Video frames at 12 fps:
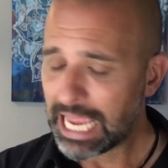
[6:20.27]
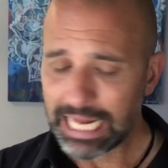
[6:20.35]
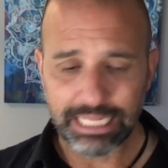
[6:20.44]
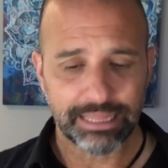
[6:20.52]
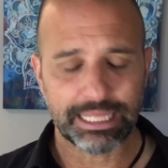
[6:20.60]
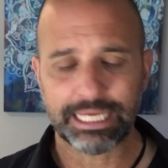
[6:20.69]

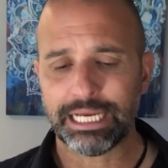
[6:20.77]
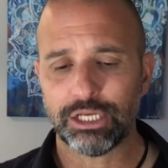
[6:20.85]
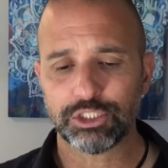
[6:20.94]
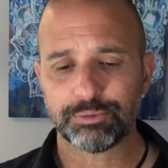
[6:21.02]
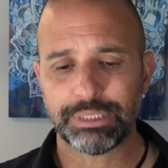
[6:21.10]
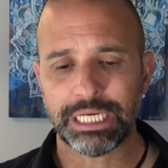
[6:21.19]
Anything
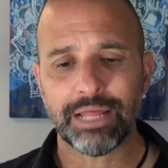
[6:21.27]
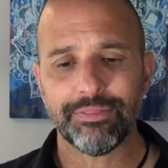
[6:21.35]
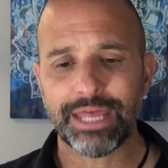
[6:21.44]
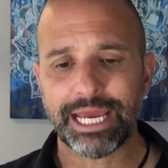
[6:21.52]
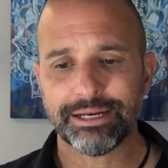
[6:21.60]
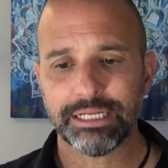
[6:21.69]
else
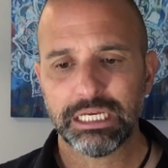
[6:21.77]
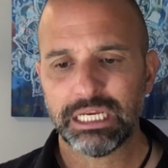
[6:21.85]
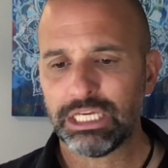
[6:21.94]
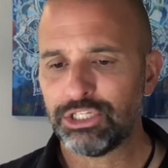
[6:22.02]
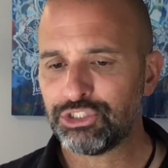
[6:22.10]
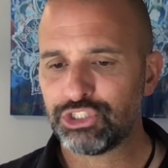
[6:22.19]
beyond that
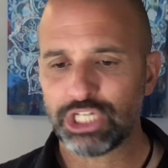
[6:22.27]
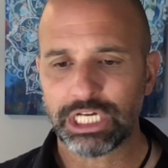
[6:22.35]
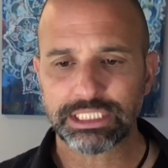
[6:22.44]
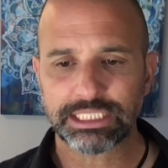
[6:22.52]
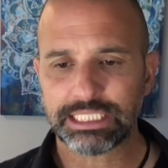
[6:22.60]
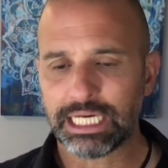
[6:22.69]
is
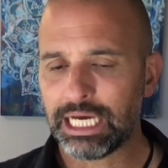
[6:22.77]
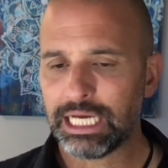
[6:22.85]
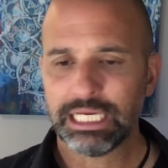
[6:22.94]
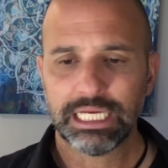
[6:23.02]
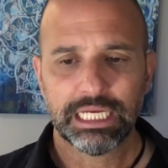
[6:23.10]
just a uh,